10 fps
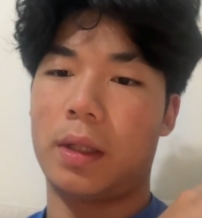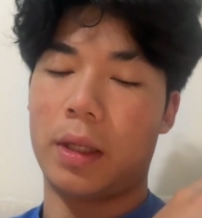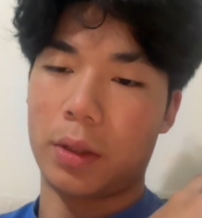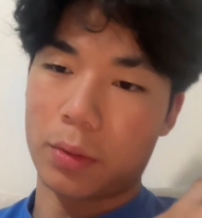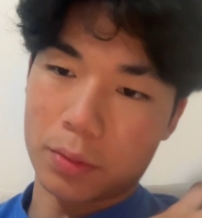
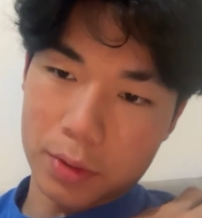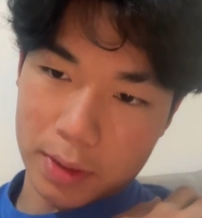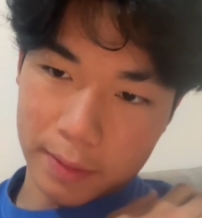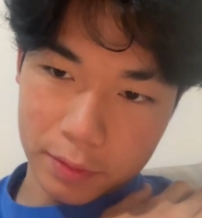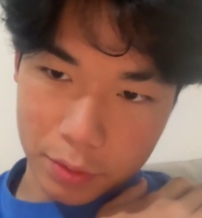you just
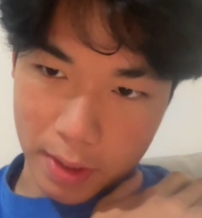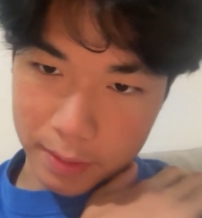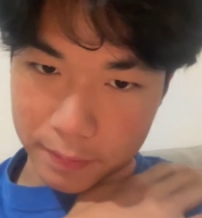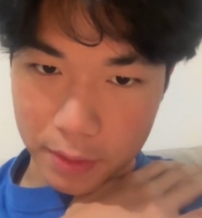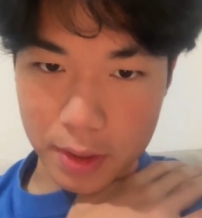have to
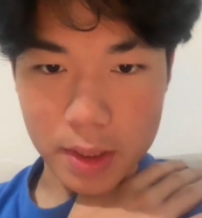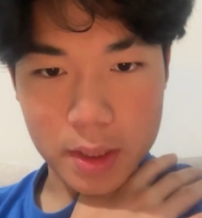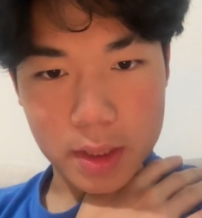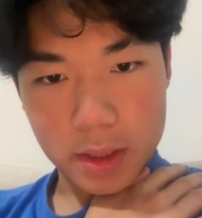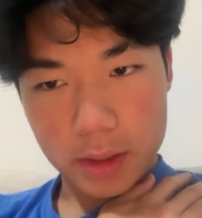transfer
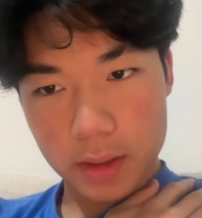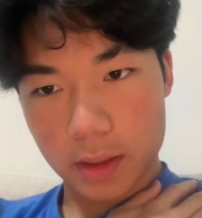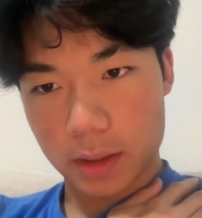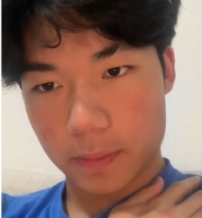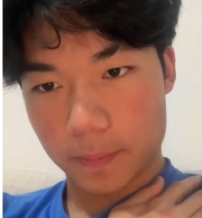
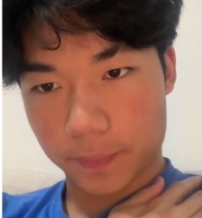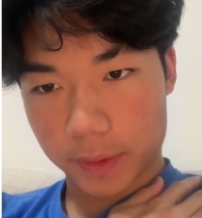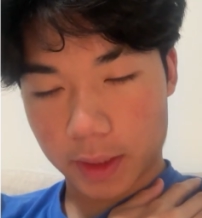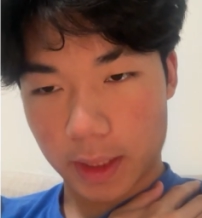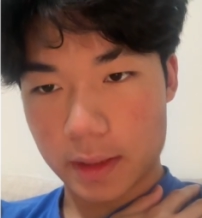
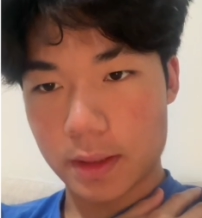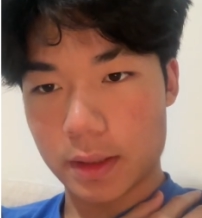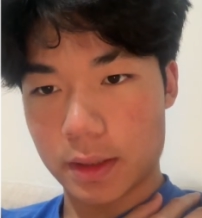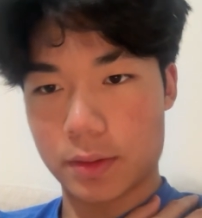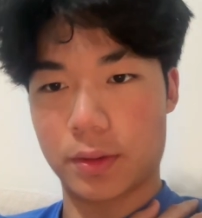
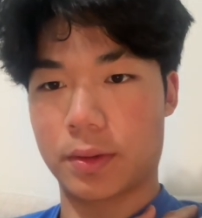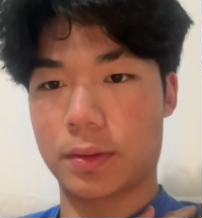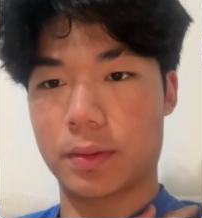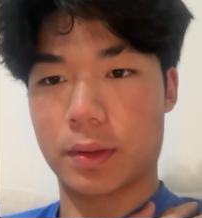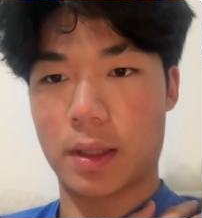Ke
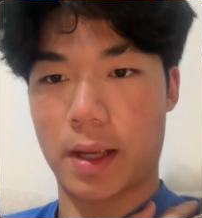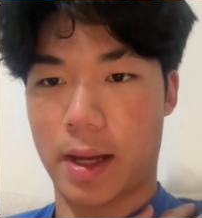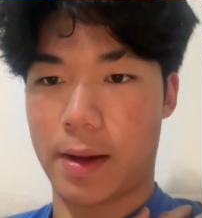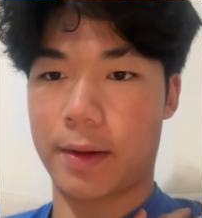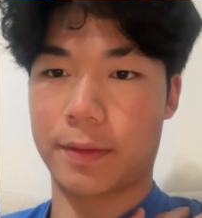into
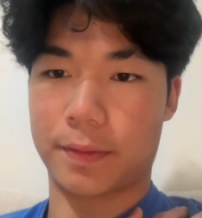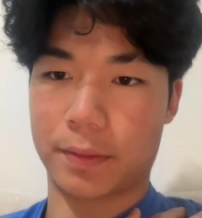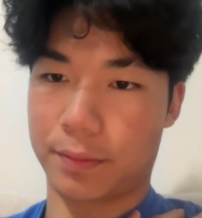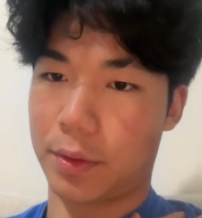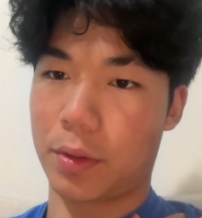half
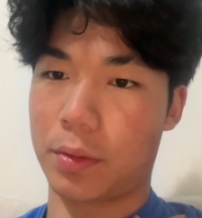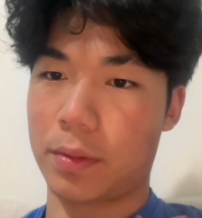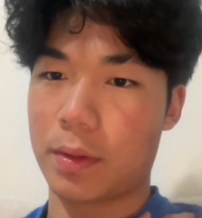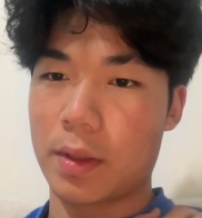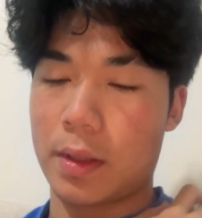rho
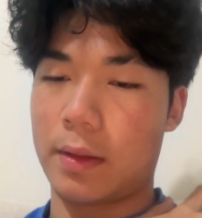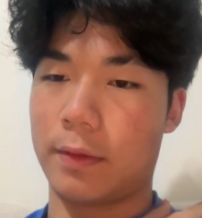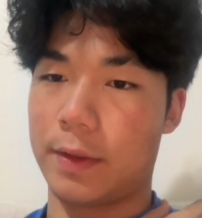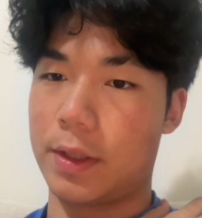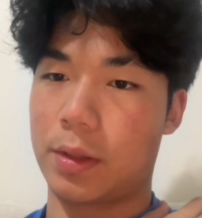
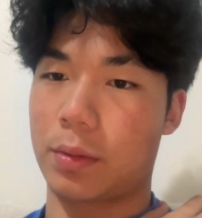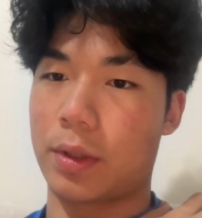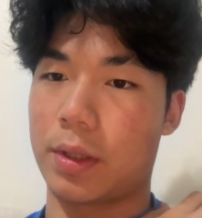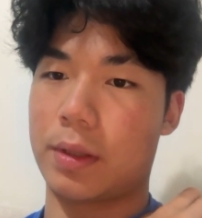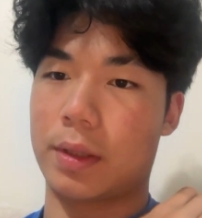v
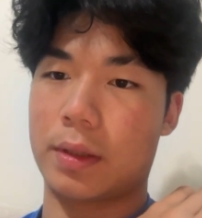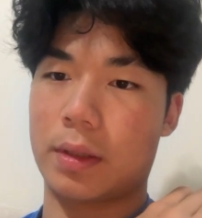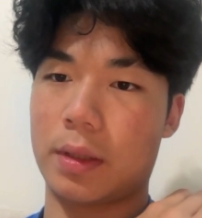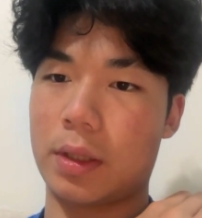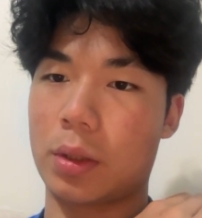squared
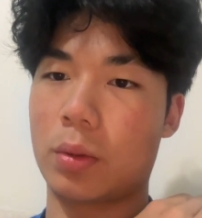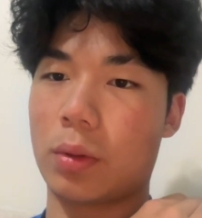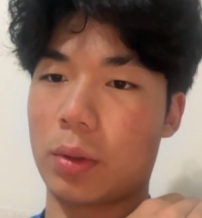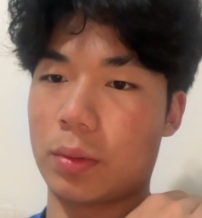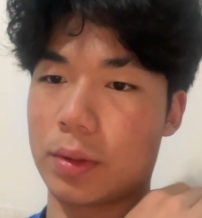
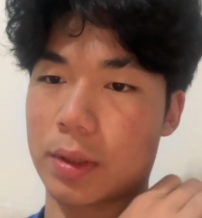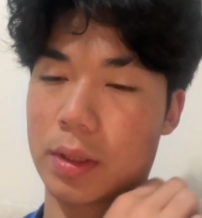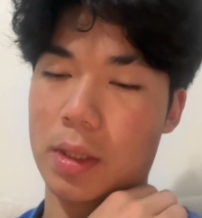equals,